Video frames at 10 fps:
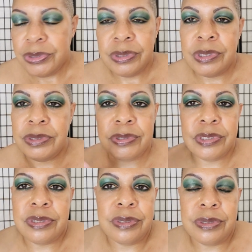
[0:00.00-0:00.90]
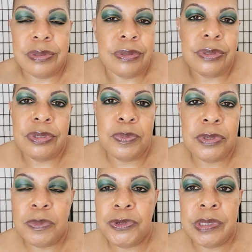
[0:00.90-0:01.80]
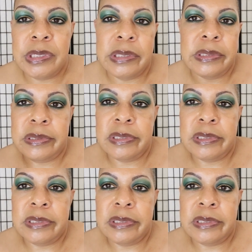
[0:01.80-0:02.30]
they're just you know, you put them on and it's